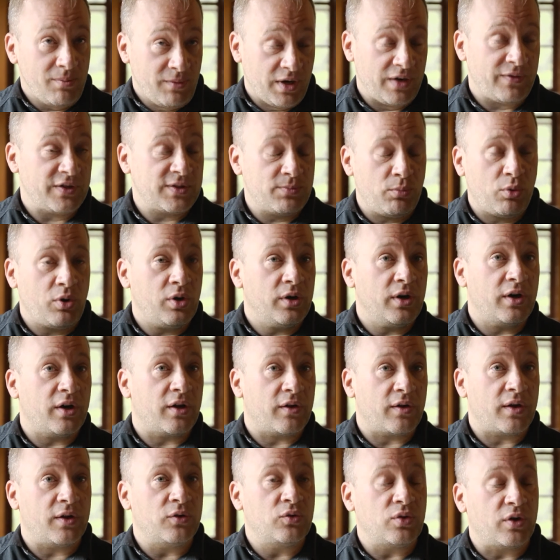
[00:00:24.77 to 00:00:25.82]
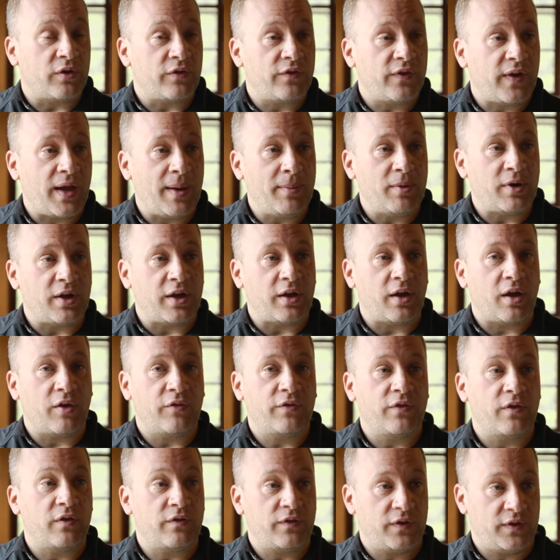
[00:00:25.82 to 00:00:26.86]
but I was born in a, into a family
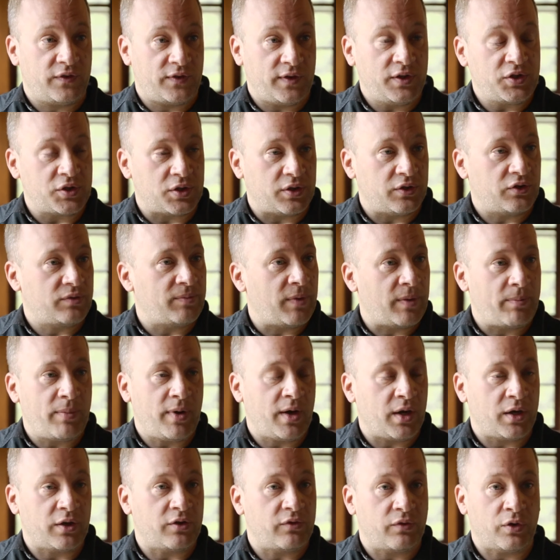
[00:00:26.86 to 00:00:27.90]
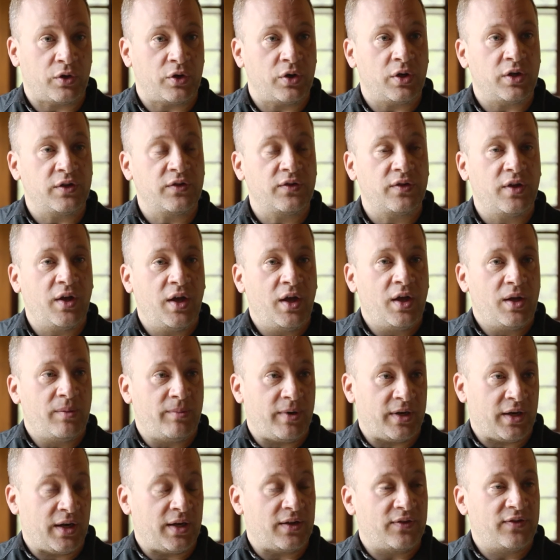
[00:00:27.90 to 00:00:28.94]
of physicians. My parents were not,
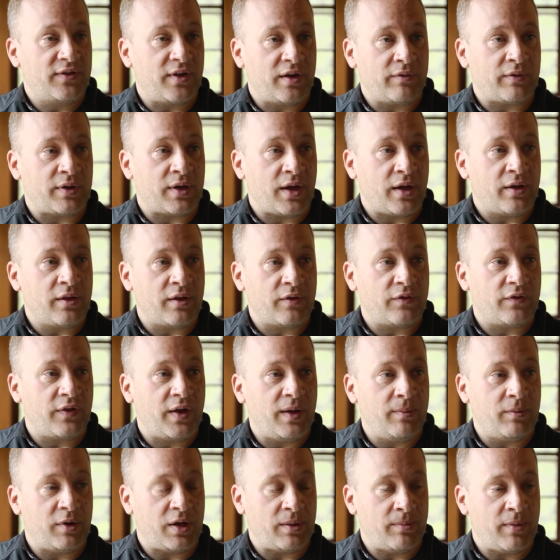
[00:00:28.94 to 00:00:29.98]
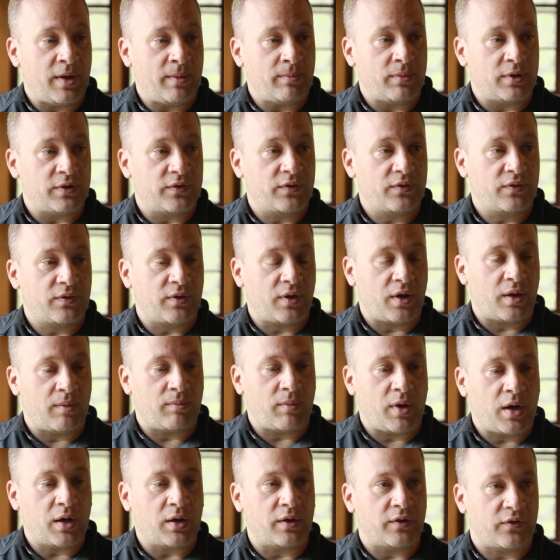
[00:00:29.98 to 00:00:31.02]
but I had several other family members,
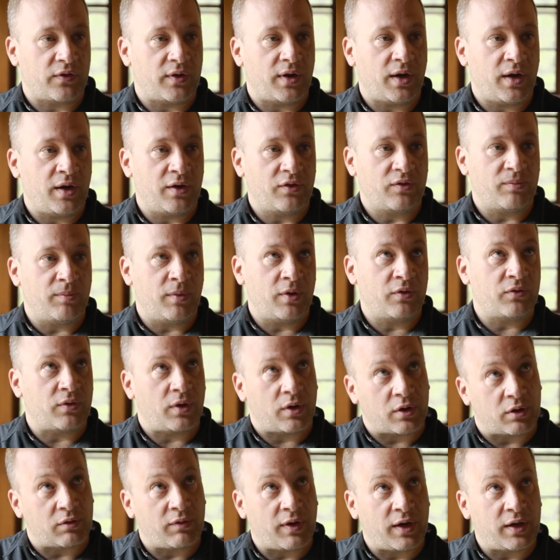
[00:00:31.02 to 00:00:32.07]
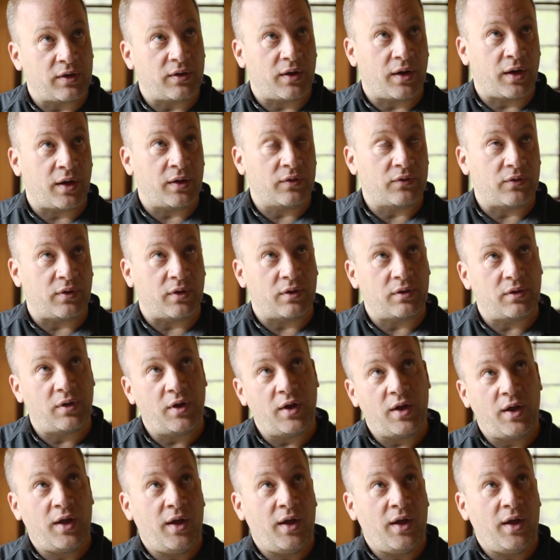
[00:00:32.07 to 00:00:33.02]
um, uncles and aunts mostly, and grand aunts and